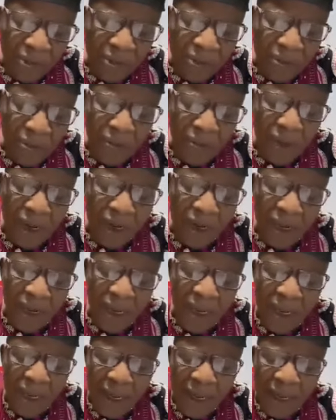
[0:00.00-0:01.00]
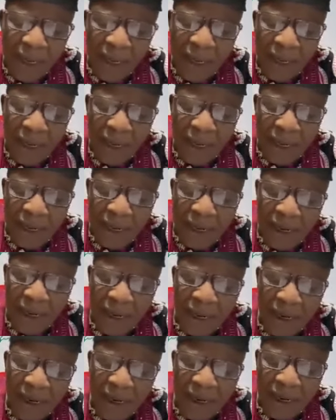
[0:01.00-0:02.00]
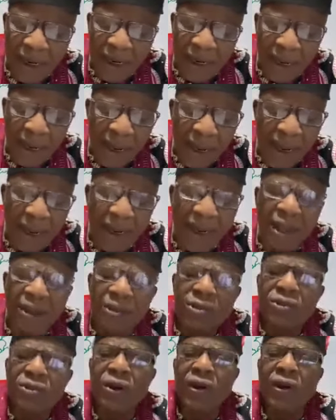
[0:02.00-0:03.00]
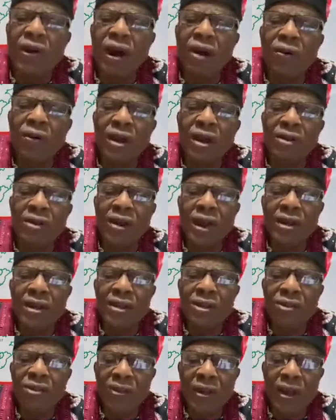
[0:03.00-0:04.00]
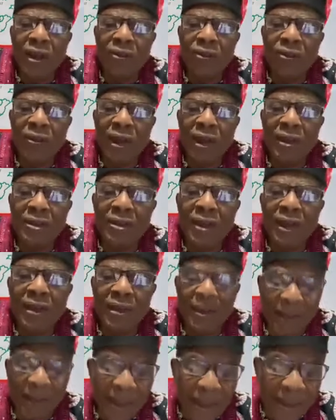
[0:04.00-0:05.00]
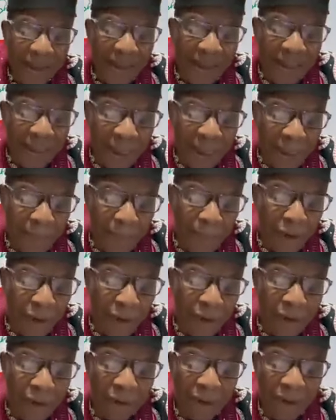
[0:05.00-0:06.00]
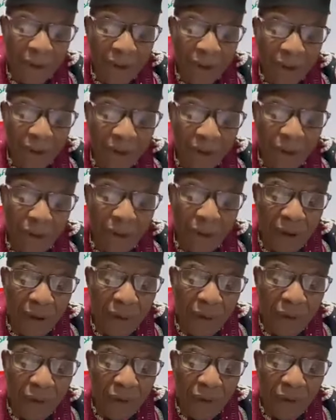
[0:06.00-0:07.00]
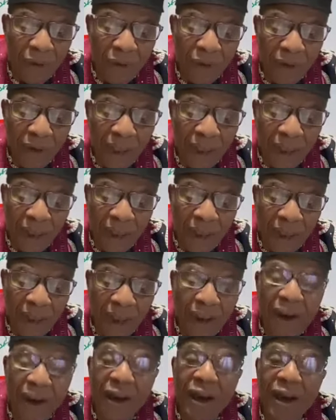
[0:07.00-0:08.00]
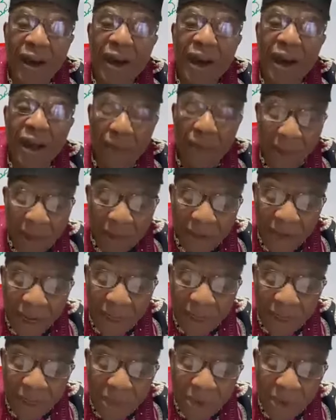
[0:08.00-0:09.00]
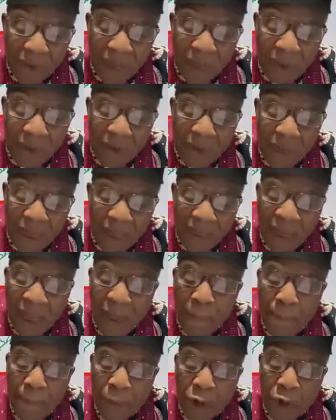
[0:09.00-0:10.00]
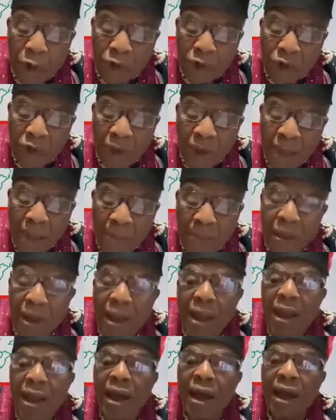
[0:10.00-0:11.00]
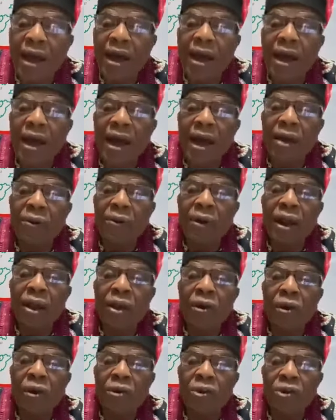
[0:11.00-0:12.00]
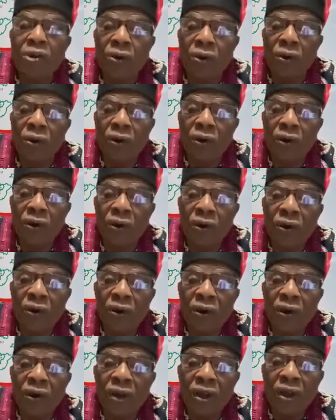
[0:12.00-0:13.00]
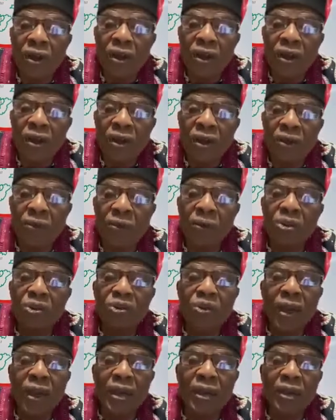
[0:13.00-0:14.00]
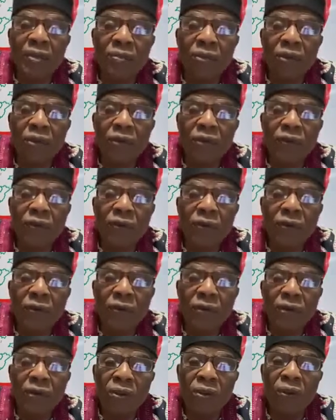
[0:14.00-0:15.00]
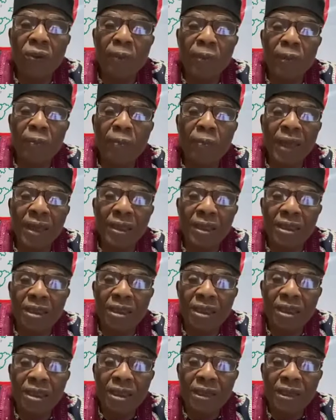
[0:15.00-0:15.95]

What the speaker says: quickly announce to our traditional rulers that there is a plot to remove our traditional rulers and proscribe our culture. Once you are removed, you will be banished.